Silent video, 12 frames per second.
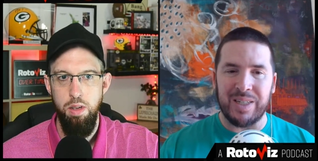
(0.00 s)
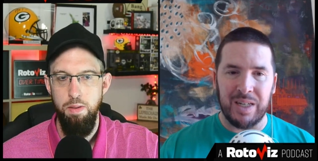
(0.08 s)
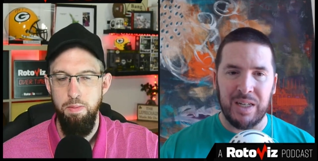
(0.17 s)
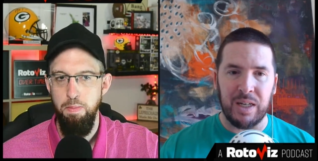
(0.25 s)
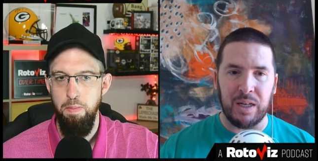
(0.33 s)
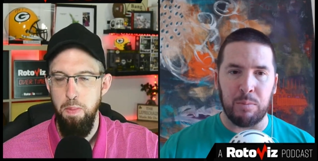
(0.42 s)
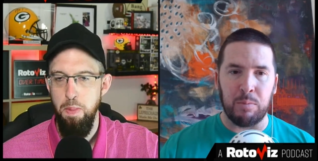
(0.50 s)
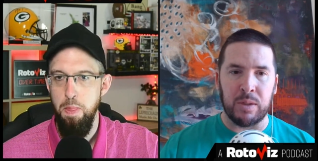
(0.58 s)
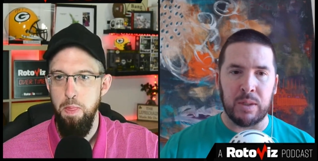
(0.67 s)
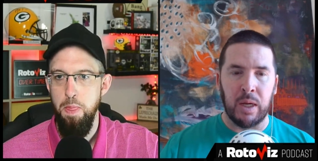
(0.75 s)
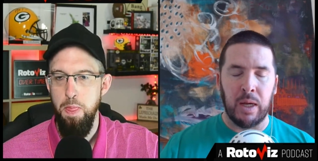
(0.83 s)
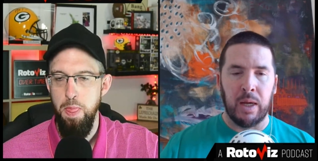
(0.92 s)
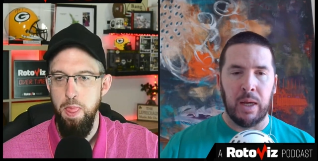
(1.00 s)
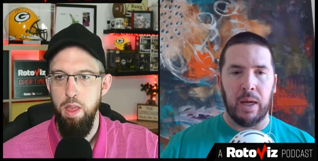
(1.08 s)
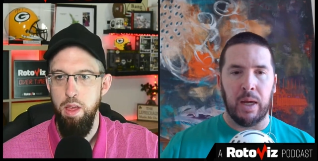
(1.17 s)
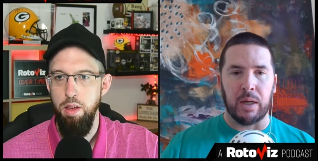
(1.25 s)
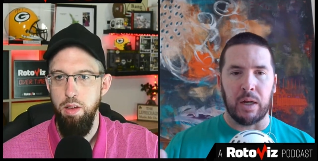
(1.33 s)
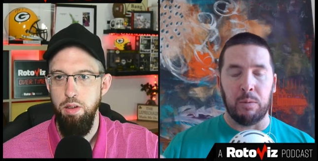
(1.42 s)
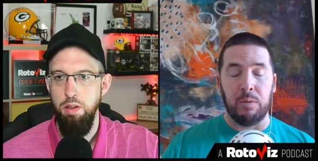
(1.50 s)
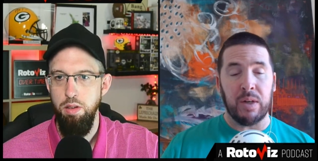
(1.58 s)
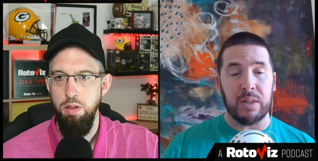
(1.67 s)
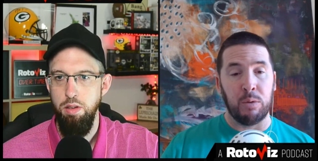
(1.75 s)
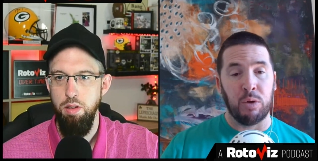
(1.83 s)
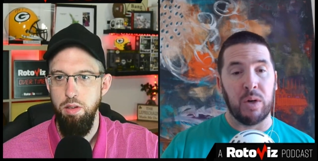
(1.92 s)
Speaker 1: teams? And Colin, we've
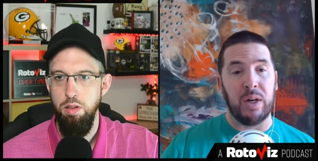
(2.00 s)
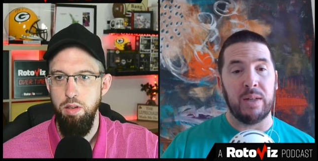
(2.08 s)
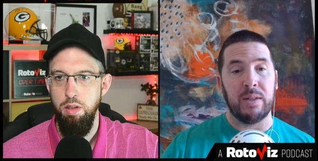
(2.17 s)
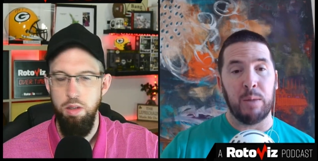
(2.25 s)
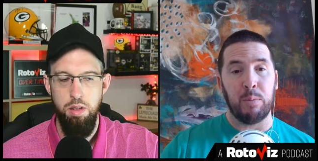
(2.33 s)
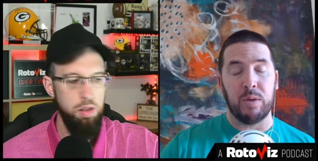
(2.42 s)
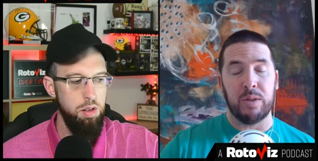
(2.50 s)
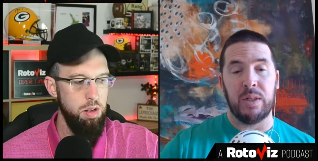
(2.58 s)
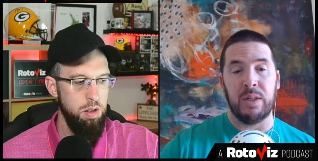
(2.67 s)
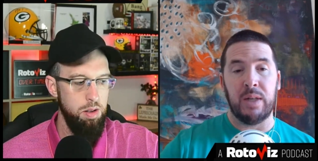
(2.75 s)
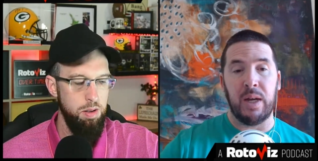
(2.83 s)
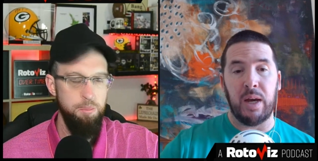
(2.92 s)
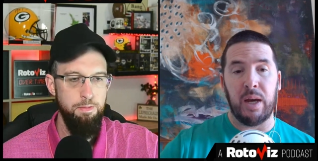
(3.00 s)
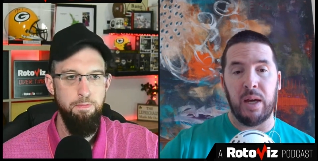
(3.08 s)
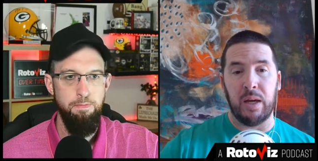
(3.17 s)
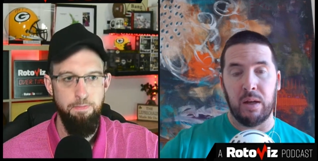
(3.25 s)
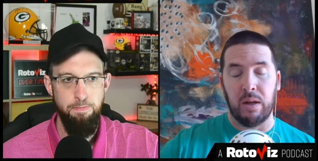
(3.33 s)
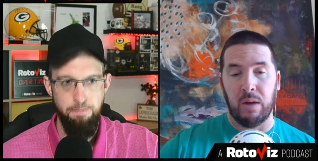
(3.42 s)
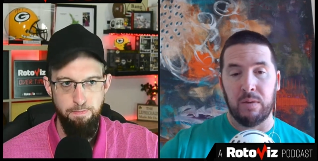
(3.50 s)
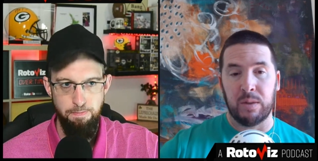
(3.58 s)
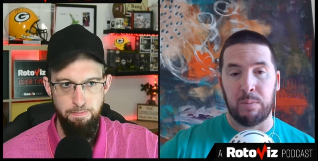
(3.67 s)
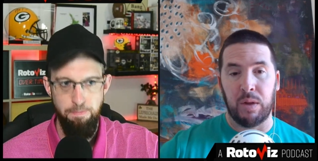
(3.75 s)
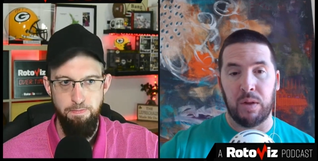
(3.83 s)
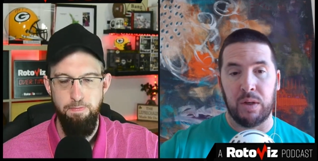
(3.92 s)
got some great examples today of
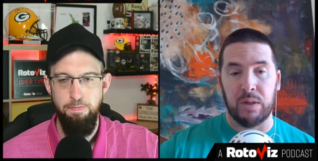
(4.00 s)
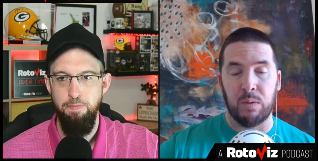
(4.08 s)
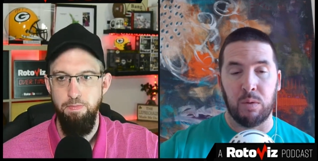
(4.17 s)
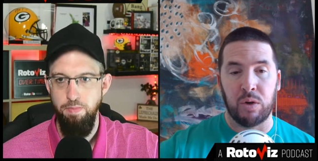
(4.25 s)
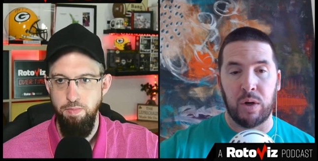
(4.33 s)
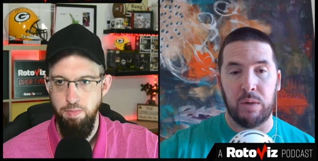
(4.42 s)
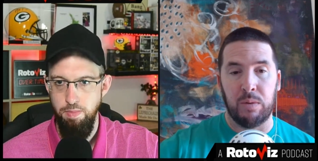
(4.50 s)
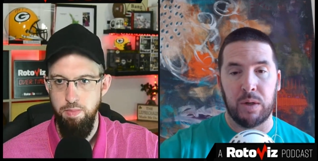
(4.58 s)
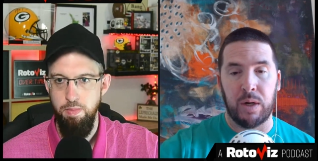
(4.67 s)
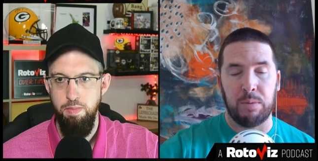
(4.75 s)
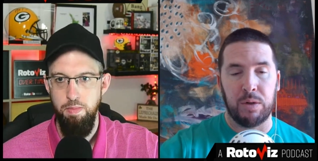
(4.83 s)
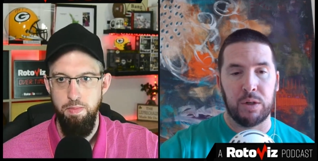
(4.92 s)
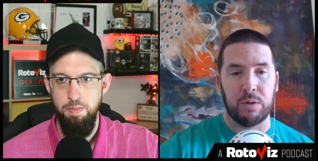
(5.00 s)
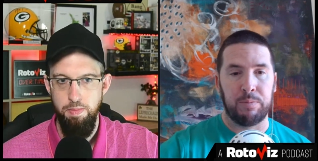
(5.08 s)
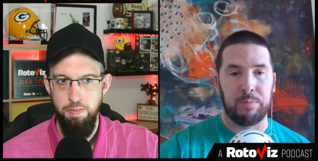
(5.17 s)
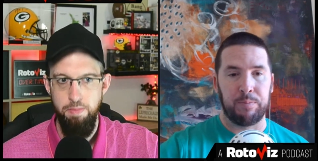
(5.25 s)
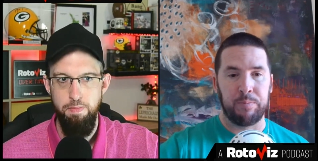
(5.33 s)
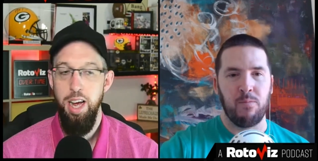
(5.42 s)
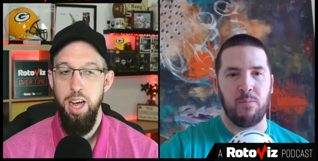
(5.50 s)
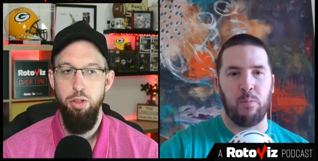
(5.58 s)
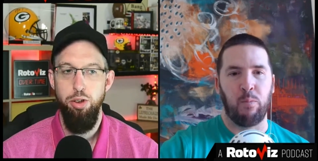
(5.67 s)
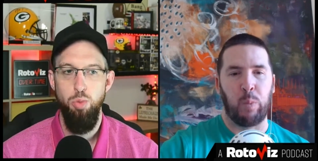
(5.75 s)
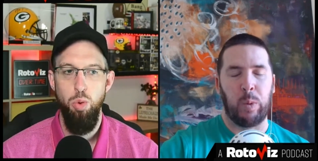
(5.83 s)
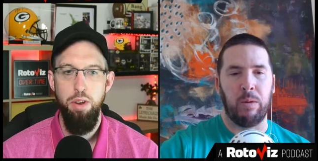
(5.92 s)
some of the things that we're trying to accomplish.
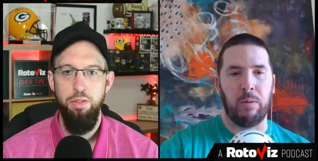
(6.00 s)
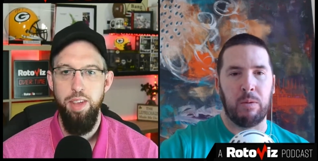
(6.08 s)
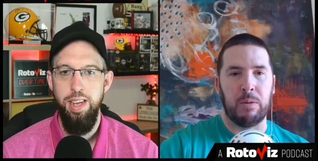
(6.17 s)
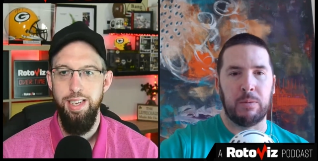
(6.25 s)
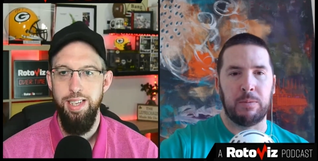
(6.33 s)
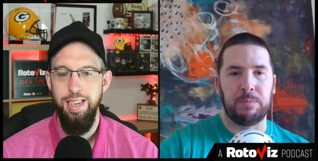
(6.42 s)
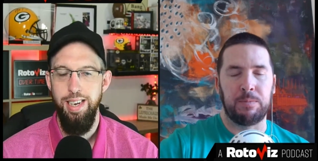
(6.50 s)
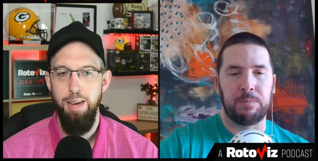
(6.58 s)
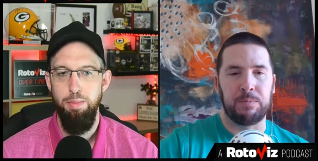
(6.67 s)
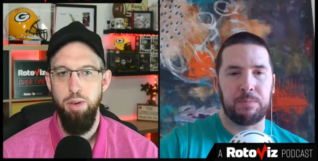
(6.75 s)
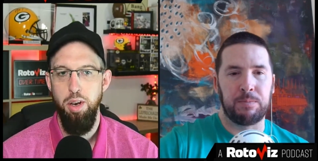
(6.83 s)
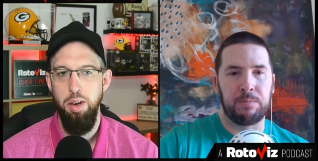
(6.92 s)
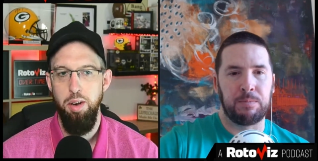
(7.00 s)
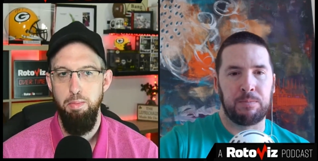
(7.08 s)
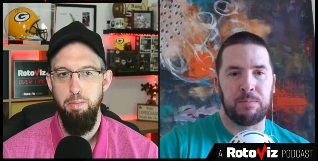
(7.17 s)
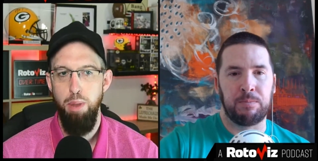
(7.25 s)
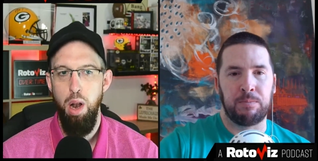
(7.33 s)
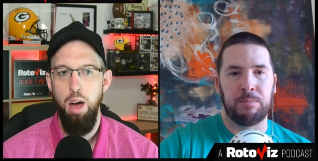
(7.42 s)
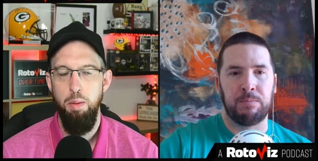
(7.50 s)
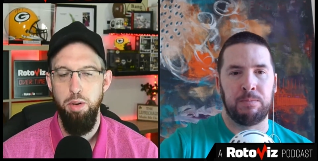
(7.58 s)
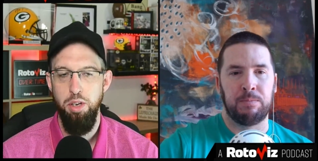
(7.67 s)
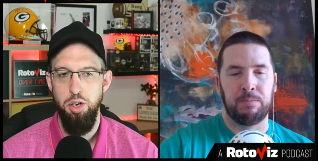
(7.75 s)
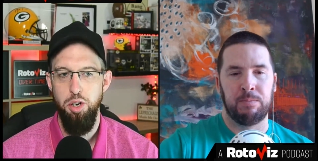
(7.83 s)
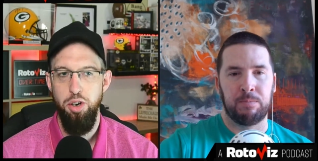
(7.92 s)
Speaker 2: There's one of these that's an absolute
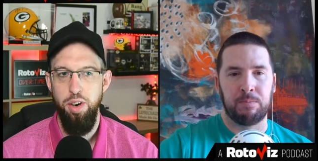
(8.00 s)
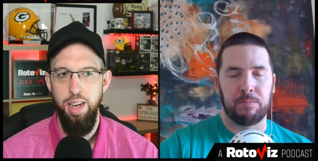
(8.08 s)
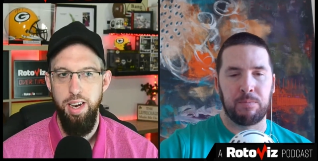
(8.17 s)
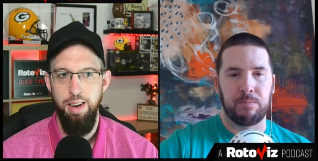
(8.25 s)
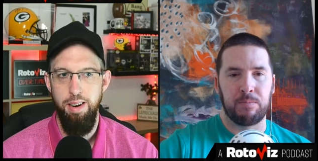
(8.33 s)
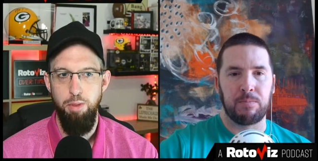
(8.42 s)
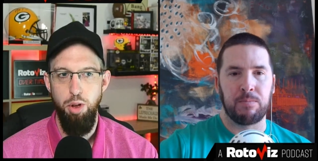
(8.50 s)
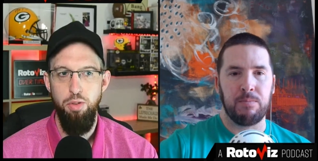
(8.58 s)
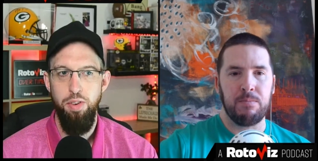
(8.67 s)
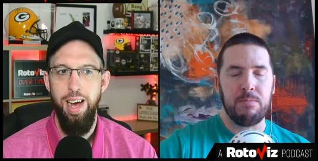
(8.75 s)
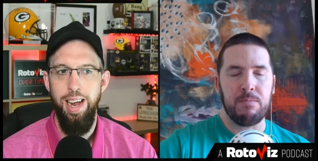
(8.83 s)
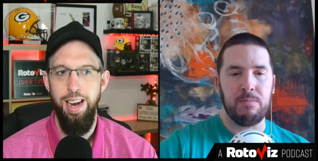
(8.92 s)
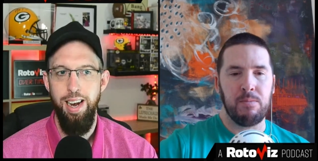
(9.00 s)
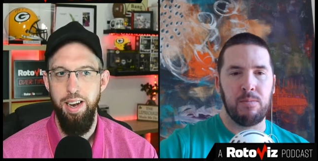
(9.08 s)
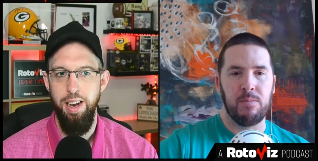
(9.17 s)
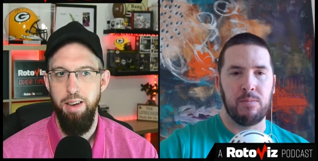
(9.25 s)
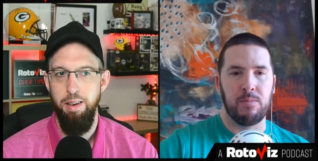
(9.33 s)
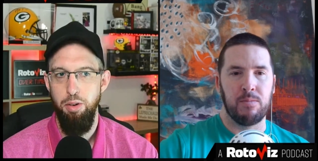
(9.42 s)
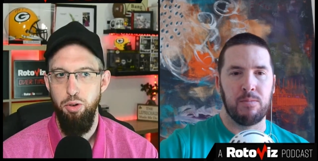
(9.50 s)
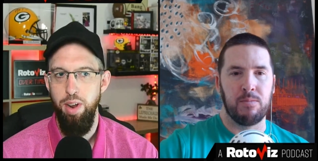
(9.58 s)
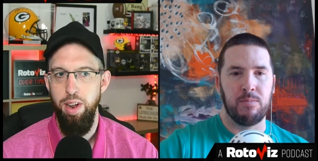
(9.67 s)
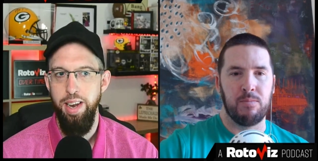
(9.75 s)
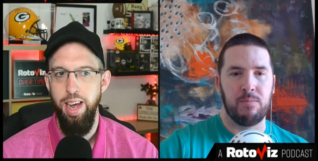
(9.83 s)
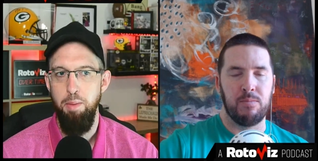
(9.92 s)
blockbuster trade, and you've titled it
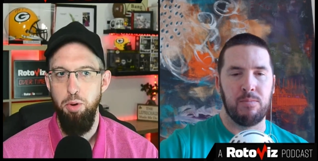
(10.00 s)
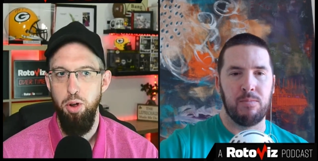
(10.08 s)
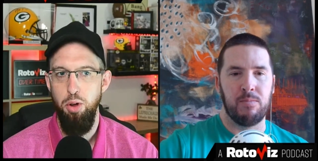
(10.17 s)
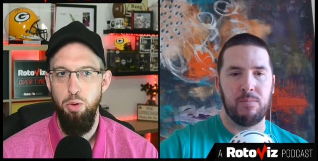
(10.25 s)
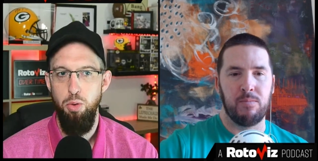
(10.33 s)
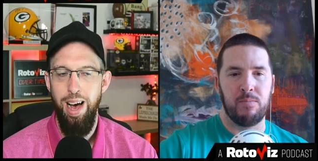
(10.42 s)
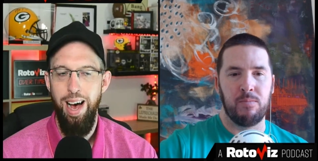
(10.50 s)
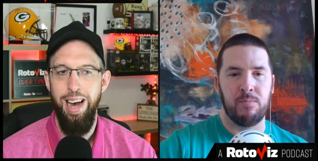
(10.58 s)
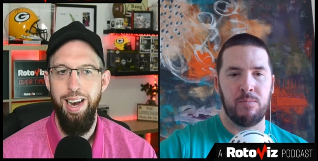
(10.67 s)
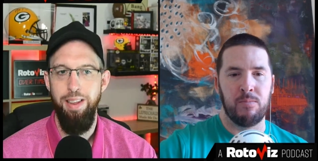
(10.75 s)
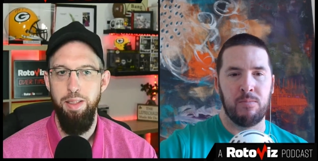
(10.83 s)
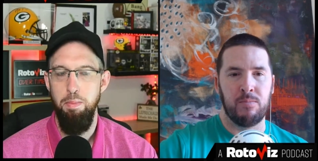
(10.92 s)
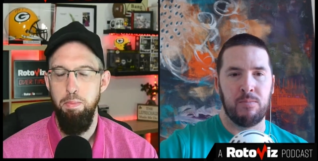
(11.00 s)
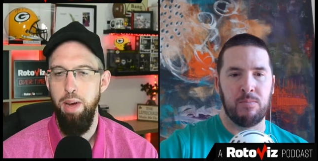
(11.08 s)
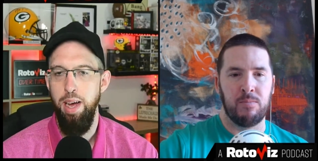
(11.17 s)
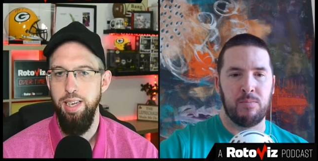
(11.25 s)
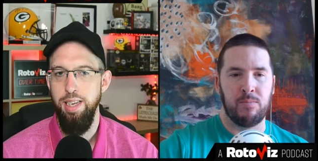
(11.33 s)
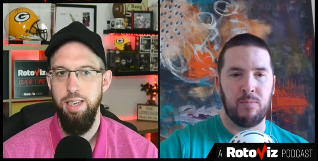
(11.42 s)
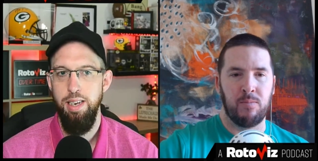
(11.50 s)
Trade Type two, Adding the Best